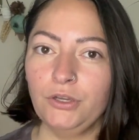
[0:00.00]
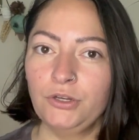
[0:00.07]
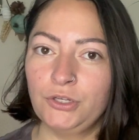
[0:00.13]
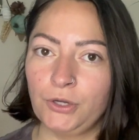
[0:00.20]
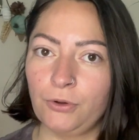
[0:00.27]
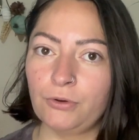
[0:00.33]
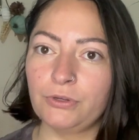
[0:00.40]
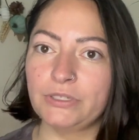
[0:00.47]

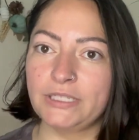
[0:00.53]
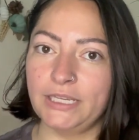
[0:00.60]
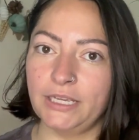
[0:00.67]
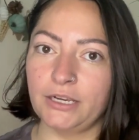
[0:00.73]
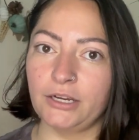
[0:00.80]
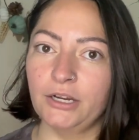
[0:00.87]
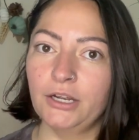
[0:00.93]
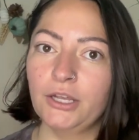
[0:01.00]
totals
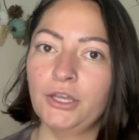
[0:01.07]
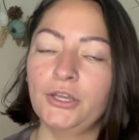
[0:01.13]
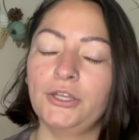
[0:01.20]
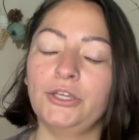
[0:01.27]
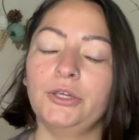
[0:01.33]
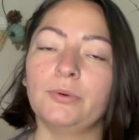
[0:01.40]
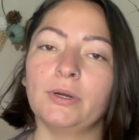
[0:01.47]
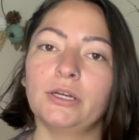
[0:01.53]
here,
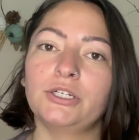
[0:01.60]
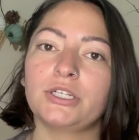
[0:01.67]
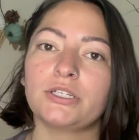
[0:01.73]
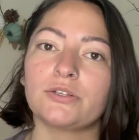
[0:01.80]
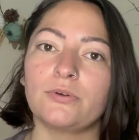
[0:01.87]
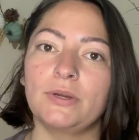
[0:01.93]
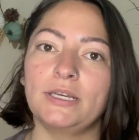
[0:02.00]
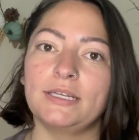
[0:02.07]
you are just
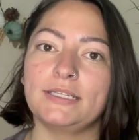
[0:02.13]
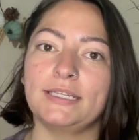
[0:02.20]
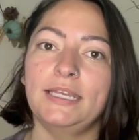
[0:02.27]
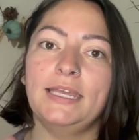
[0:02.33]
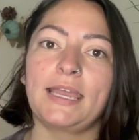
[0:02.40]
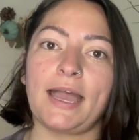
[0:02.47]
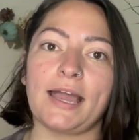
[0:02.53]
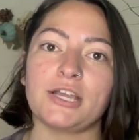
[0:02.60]
going to
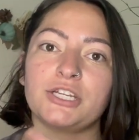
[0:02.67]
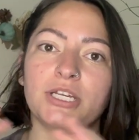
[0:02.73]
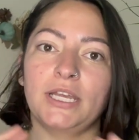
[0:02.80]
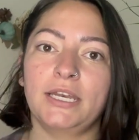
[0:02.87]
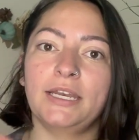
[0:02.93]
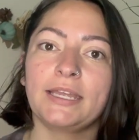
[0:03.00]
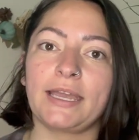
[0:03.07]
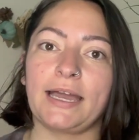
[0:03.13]
see cash
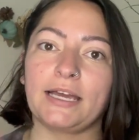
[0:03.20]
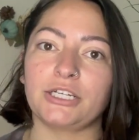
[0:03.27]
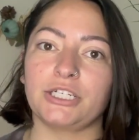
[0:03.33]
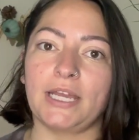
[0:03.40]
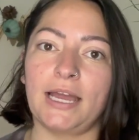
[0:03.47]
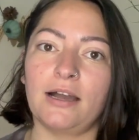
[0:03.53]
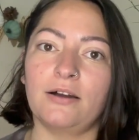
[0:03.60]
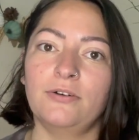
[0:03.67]
in and cash
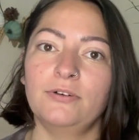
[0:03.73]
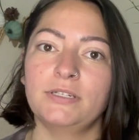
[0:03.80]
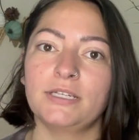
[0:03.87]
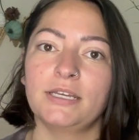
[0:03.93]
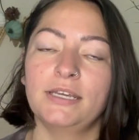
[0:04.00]
out,